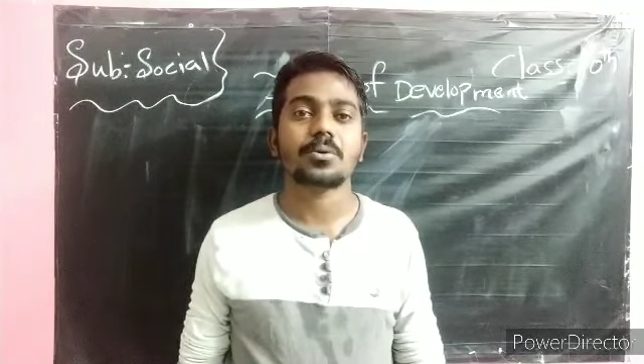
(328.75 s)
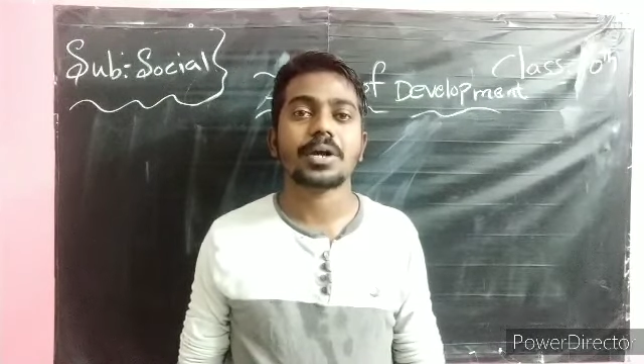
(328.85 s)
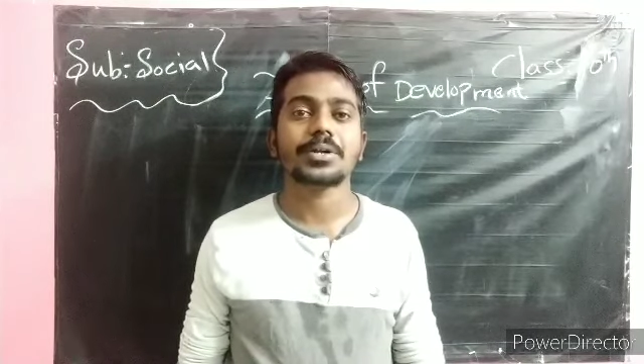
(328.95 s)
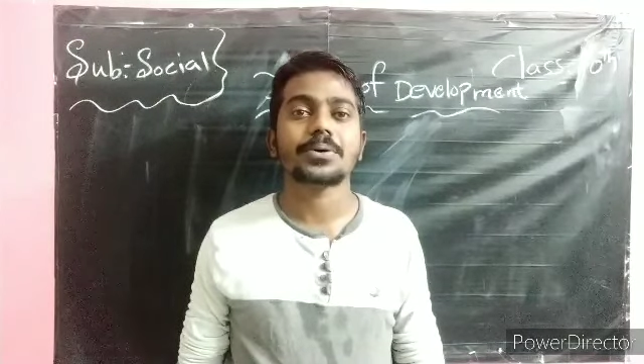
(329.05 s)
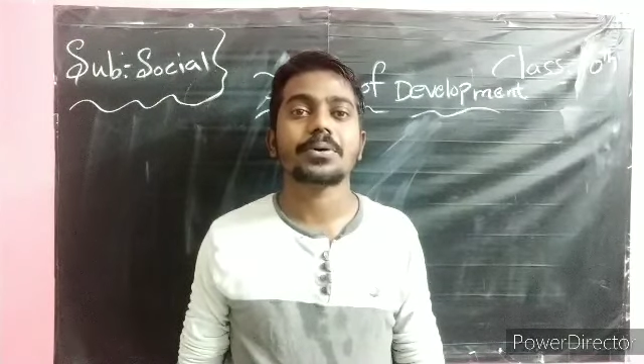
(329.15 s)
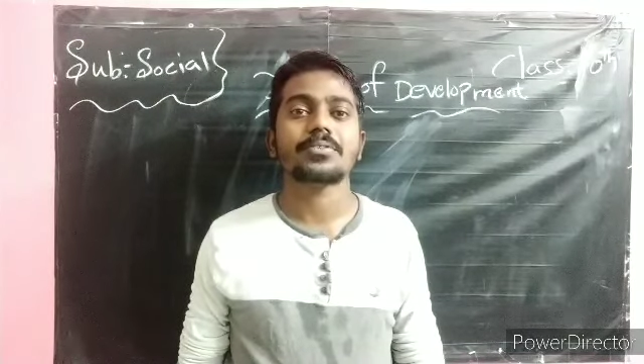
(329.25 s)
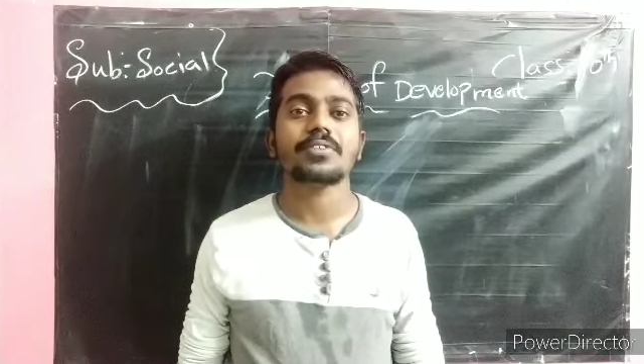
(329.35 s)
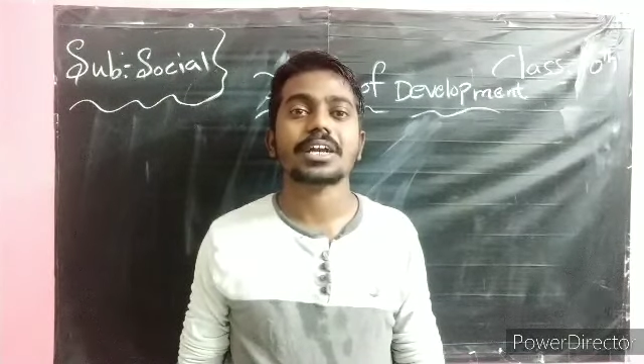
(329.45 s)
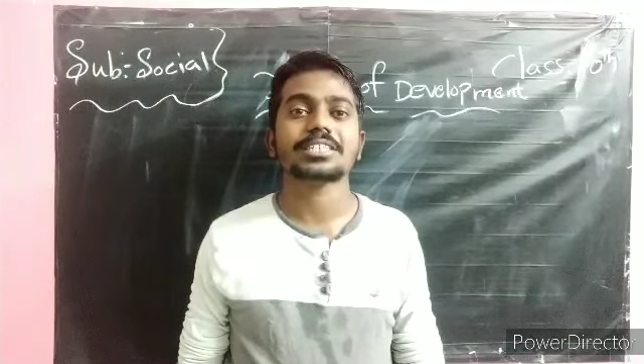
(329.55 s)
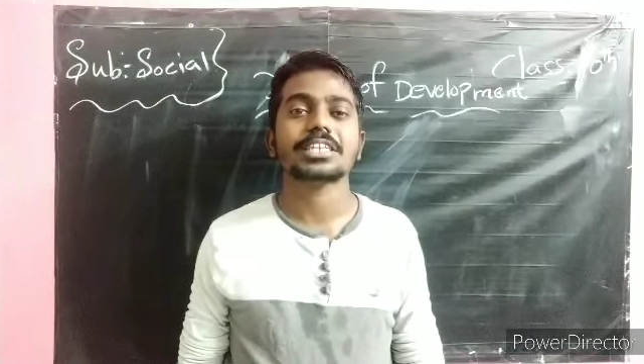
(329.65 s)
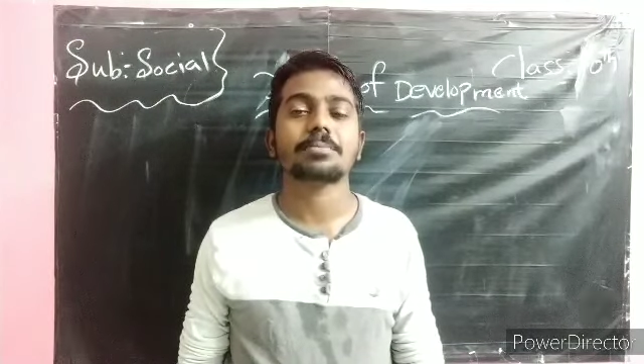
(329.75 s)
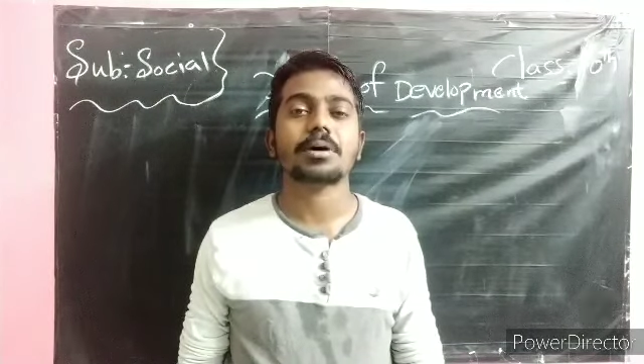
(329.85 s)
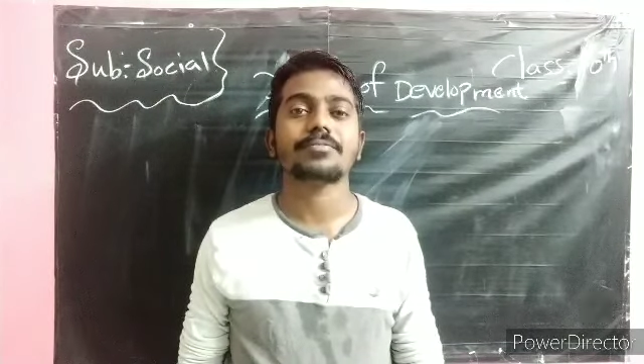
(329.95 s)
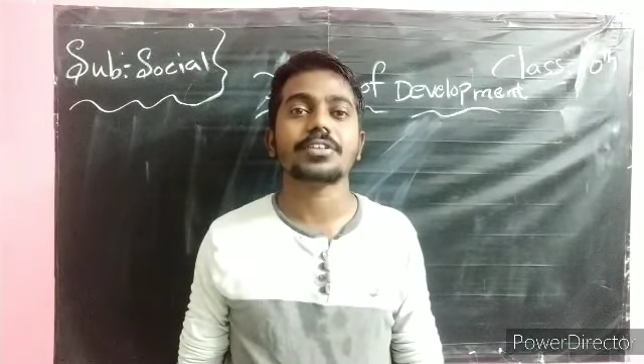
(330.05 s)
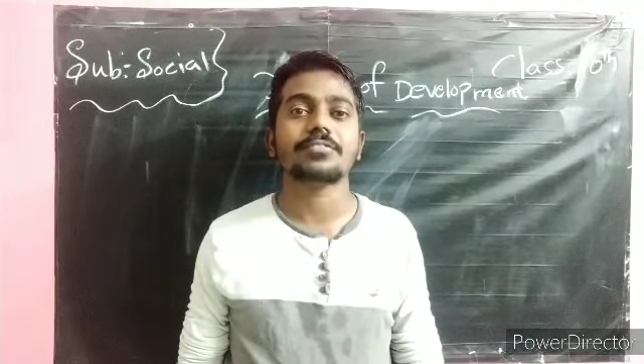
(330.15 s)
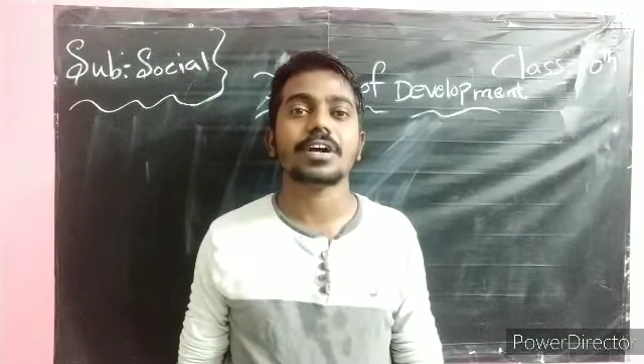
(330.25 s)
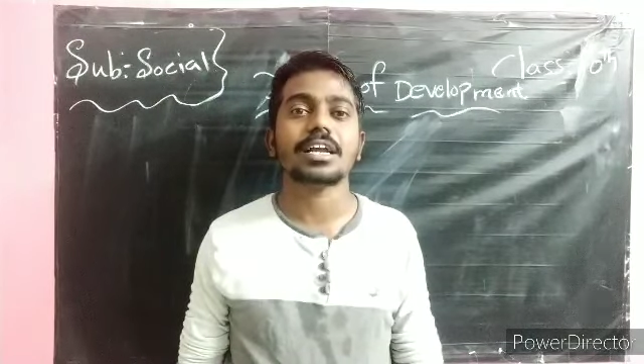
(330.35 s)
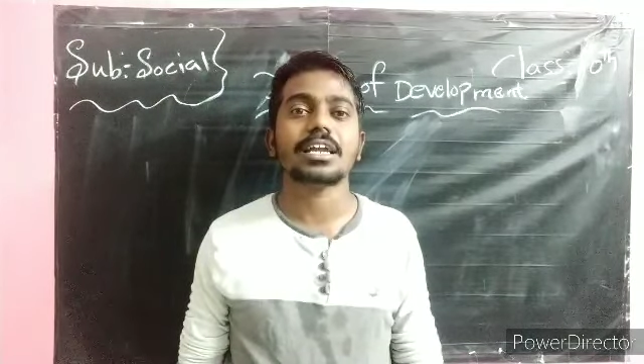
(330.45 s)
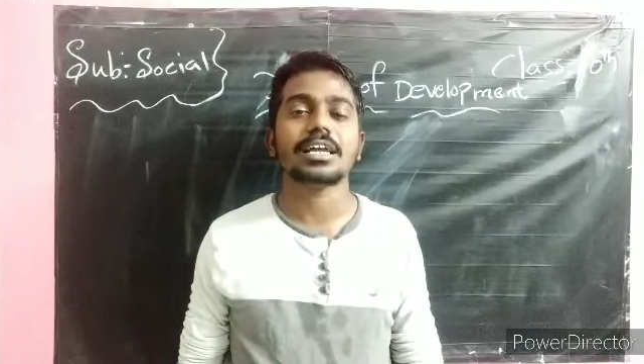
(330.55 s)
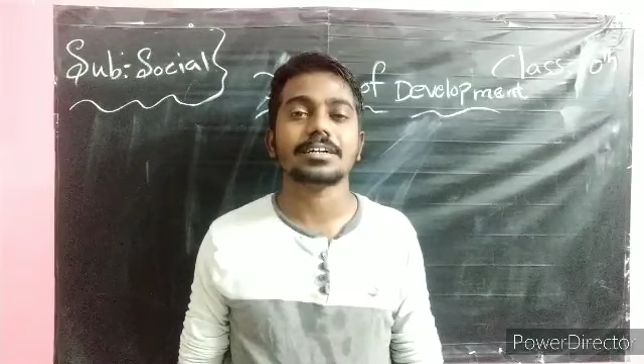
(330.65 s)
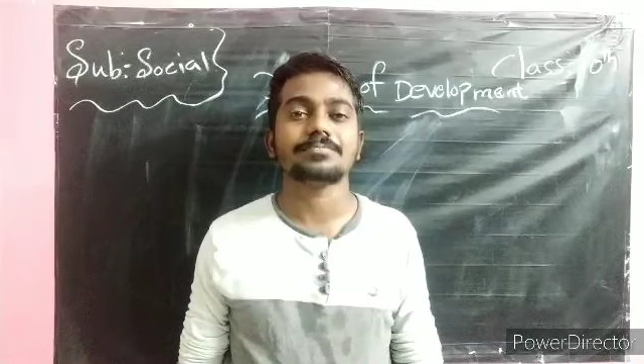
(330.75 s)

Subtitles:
I told workshop of the world